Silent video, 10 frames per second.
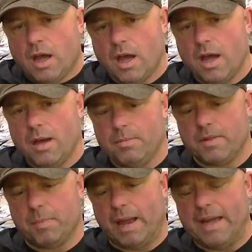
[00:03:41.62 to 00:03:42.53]
Um,
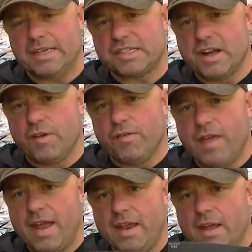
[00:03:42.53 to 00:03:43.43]
the blade itself
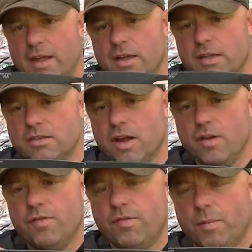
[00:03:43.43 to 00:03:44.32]
then,
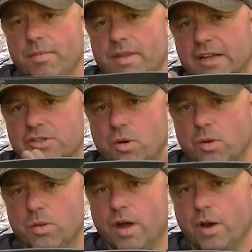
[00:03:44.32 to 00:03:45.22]
so from the
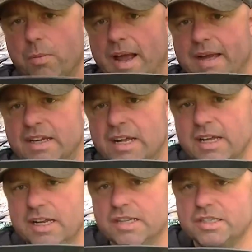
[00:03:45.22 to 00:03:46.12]
actual, the whole blade
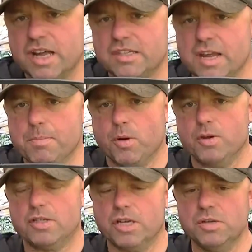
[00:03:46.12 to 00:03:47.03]
is
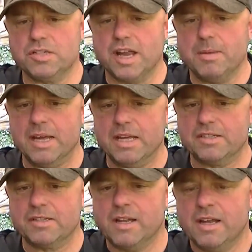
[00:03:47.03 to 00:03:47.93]
13.2
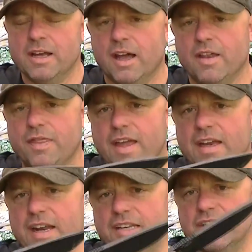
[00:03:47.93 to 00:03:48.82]
centimetres and the
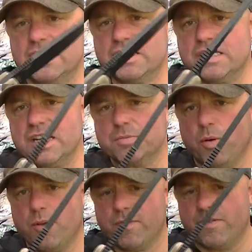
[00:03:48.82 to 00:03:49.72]
thickness is
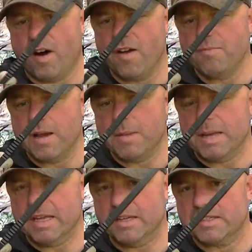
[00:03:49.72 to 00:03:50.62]
6.5
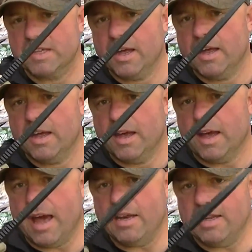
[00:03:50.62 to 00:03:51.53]
millimetres.
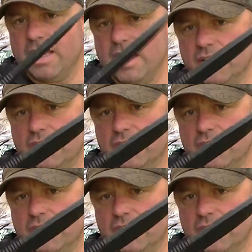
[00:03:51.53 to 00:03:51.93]
And, you know,